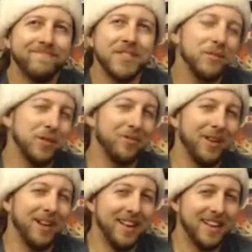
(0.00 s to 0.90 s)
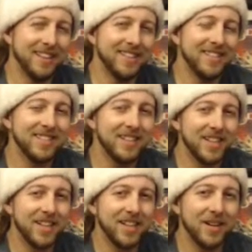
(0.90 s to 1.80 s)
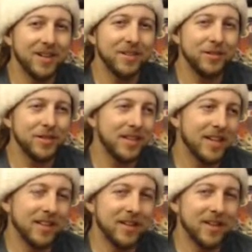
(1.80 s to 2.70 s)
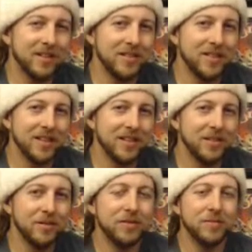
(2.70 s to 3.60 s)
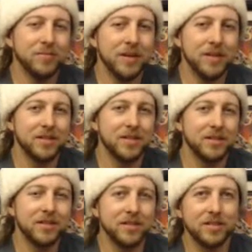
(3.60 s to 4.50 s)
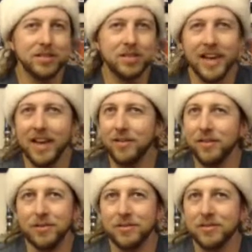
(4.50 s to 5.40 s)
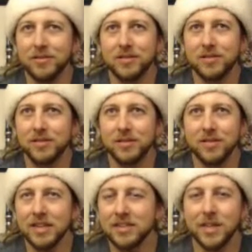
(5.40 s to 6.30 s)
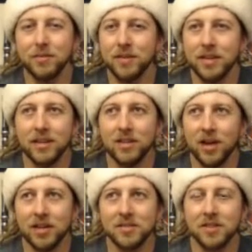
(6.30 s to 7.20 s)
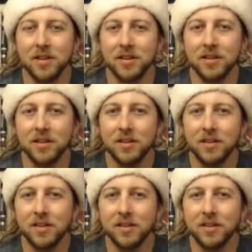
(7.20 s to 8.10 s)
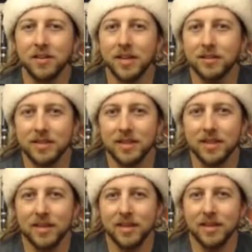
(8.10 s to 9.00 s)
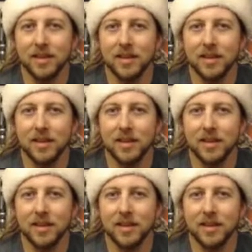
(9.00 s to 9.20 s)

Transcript: she was alright. You know, she was just kind of there. She kind of knew too much. She had Luke's lightsaber that he lost on Cloud City.